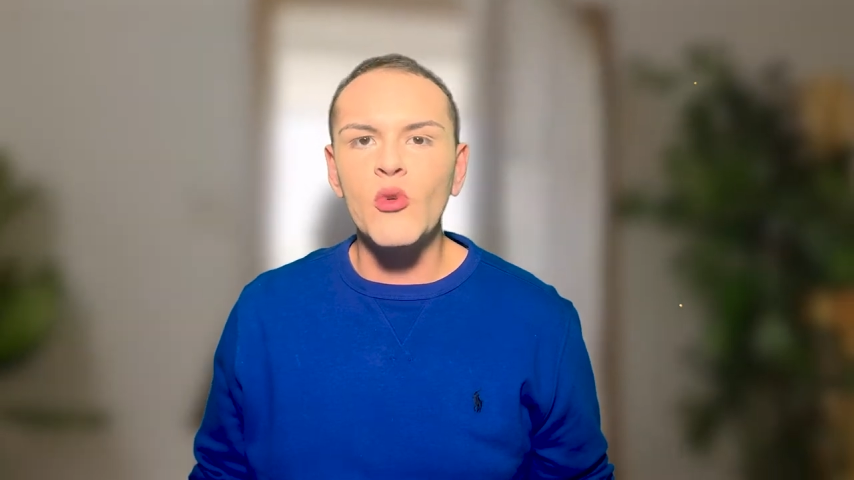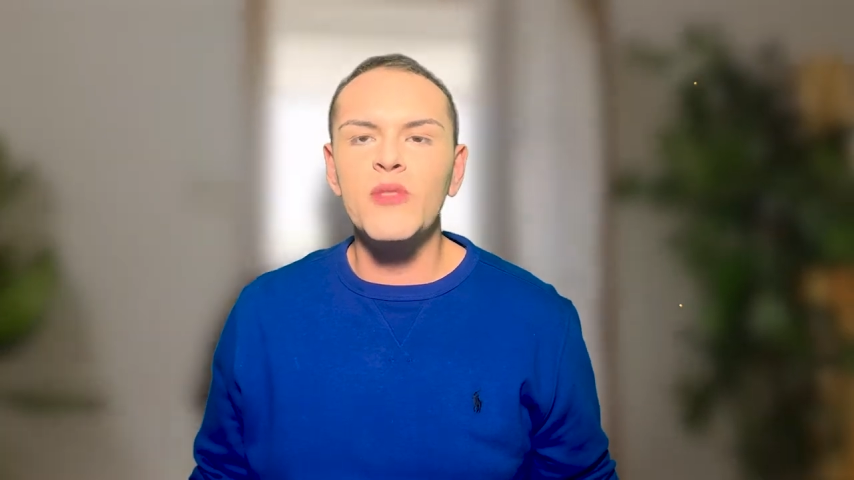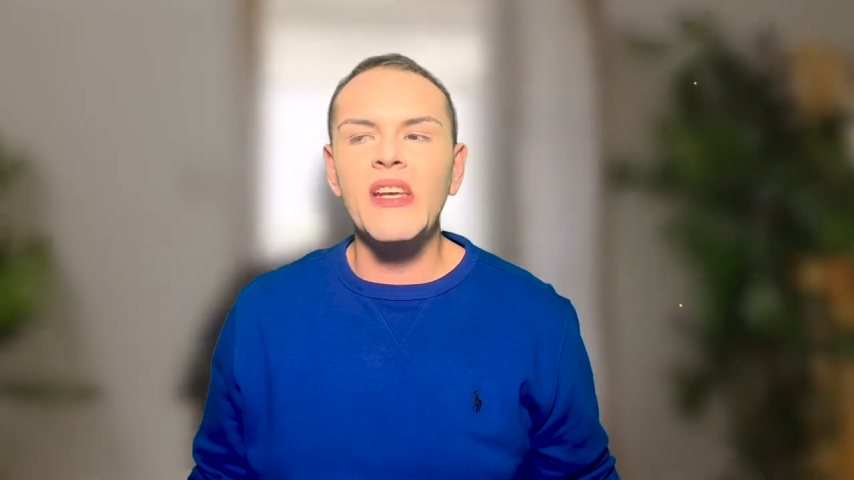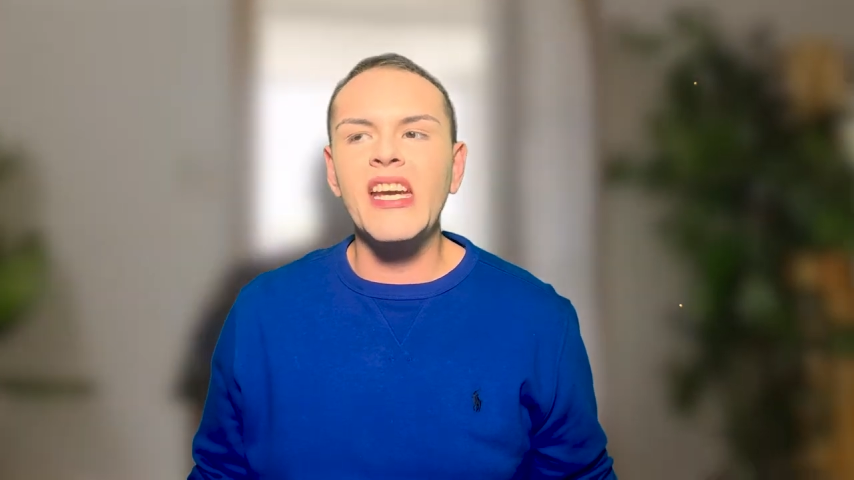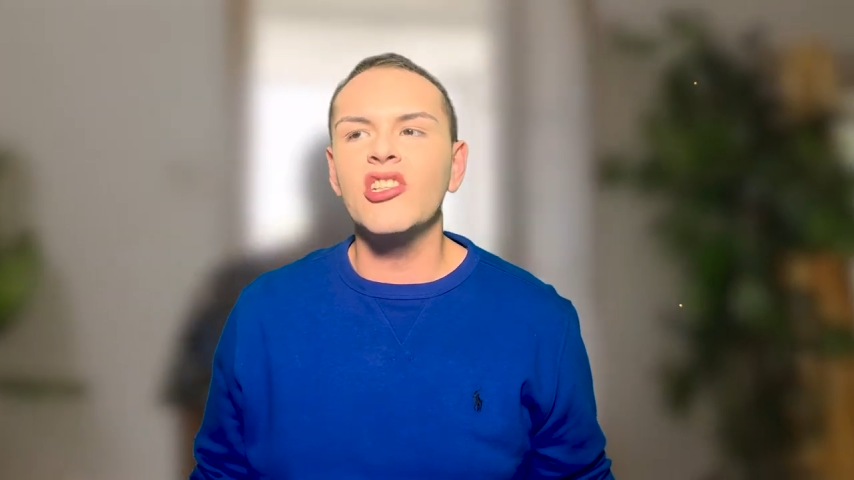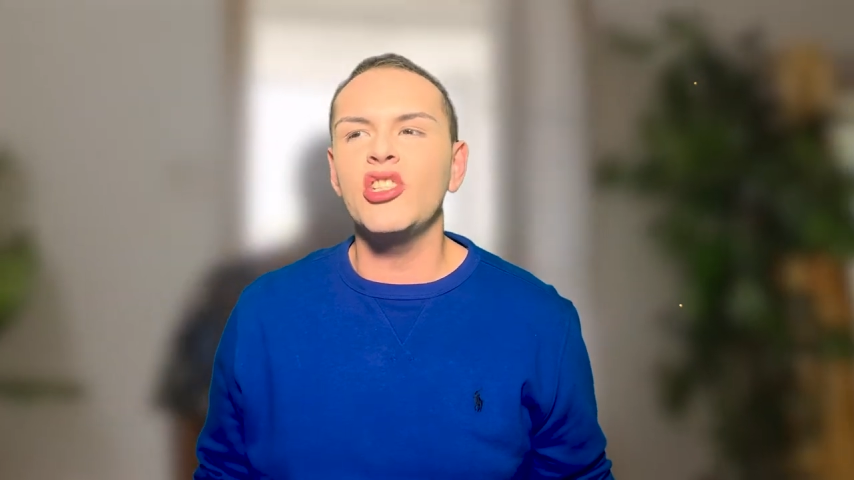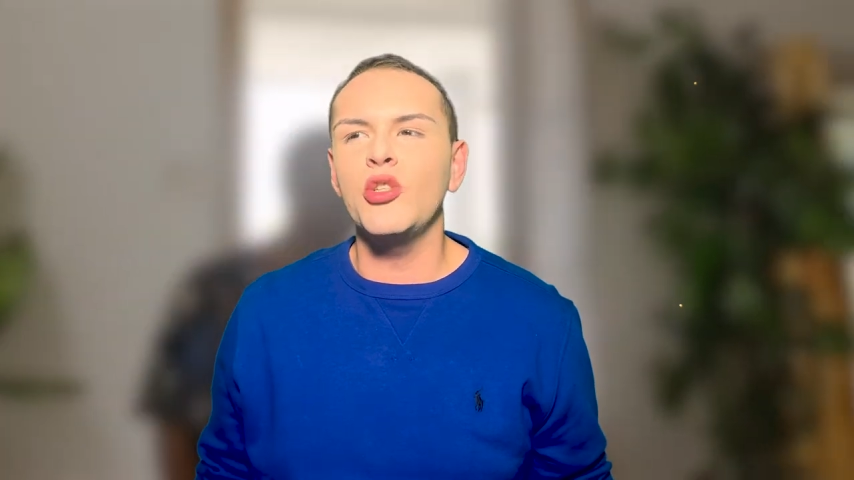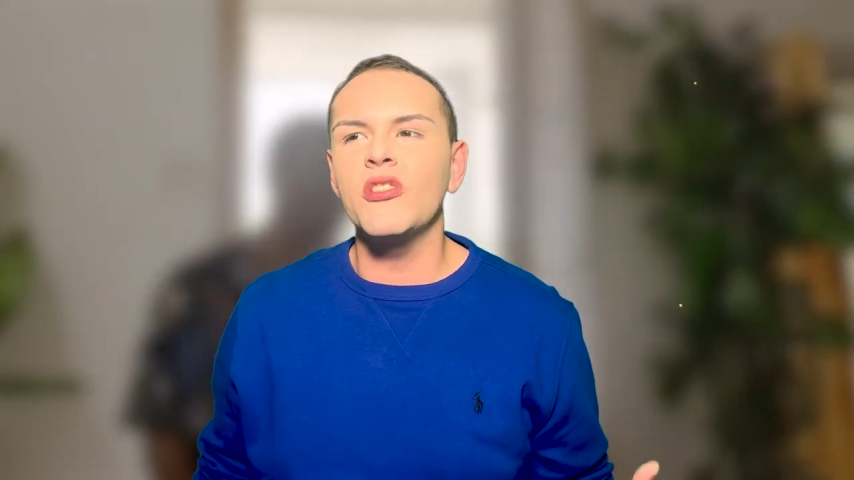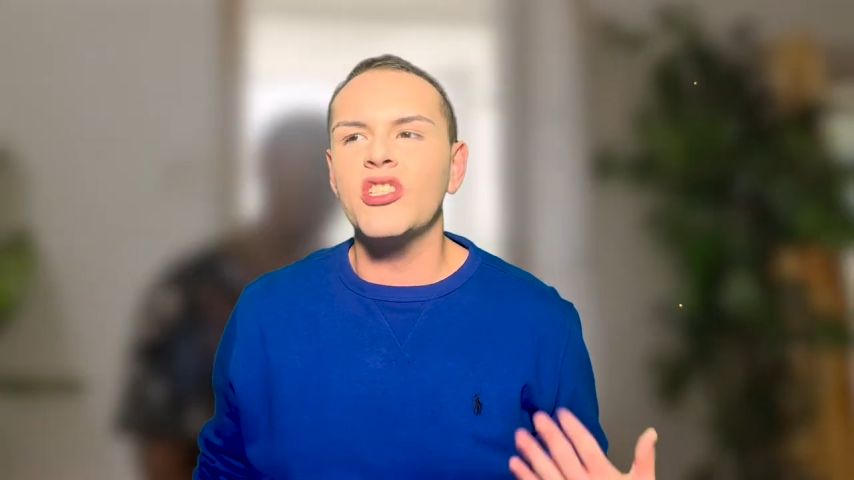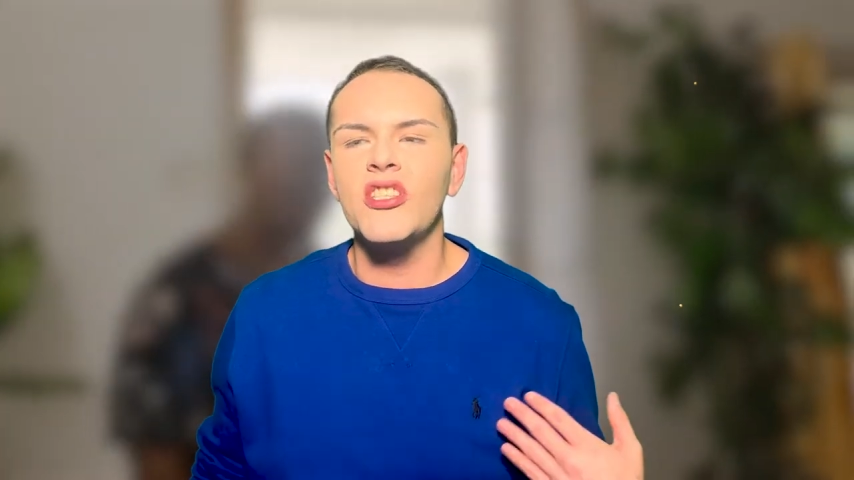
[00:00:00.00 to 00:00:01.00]
because she
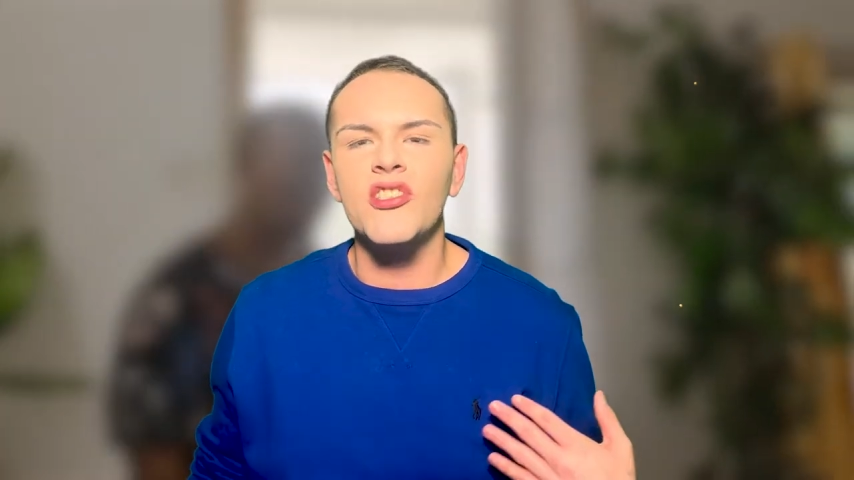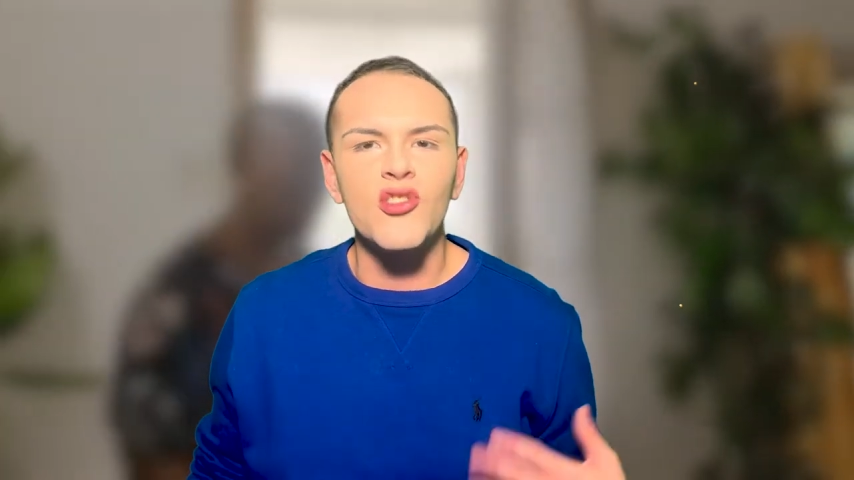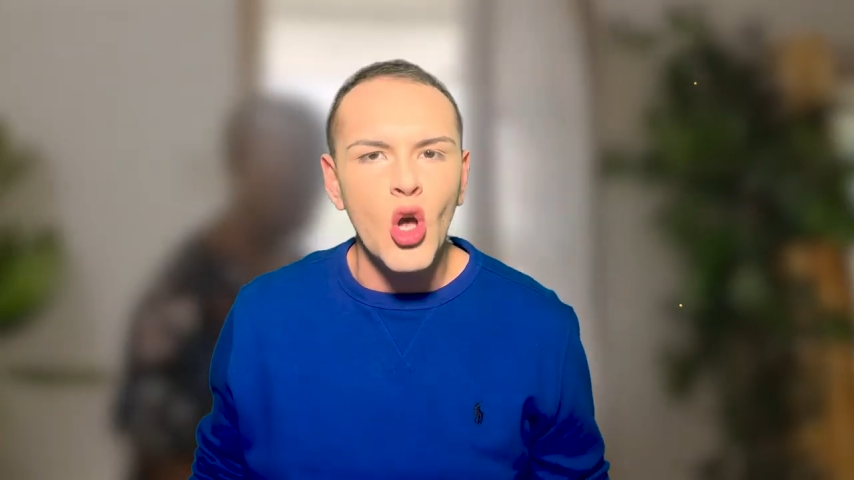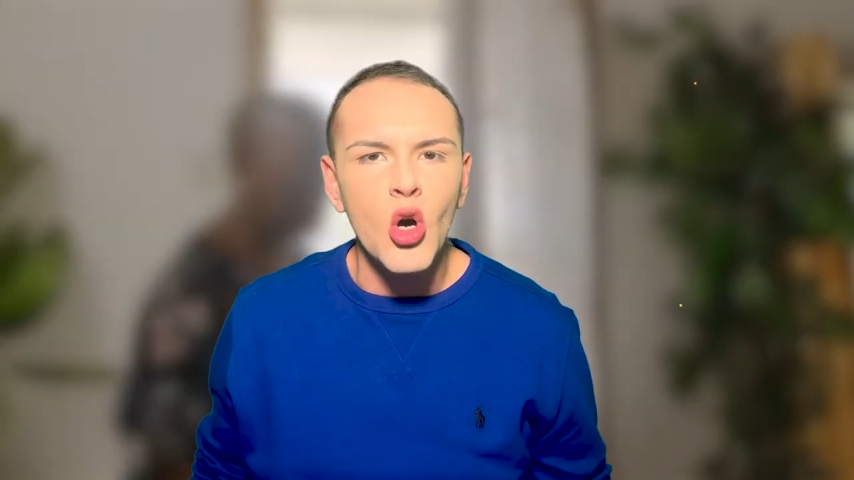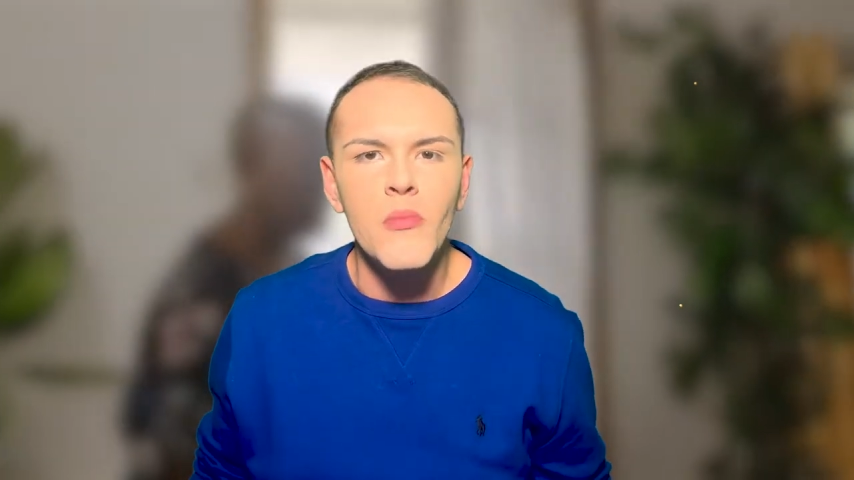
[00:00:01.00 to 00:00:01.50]
was in so